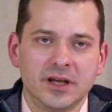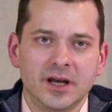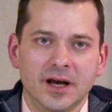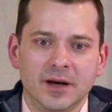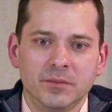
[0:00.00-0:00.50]

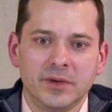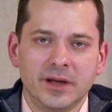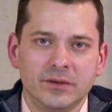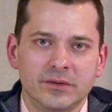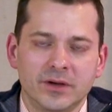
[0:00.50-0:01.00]
Um,
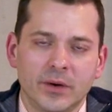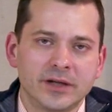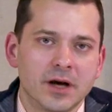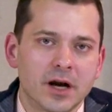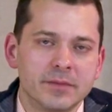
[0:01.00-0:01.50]
and you know, I
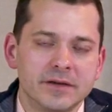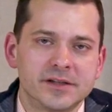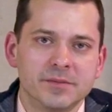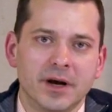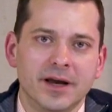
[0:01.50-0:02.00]
talk about
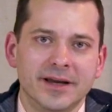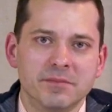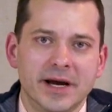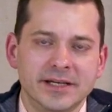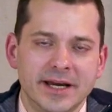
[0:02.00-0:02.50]
this in my
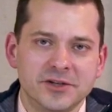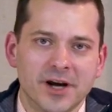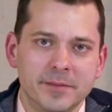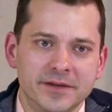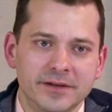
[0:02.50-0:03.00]
in my day
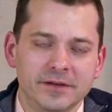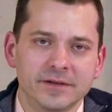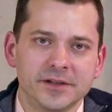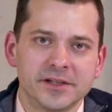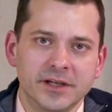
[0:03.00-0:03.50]
job at the
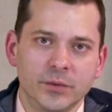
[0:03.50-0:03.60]
university,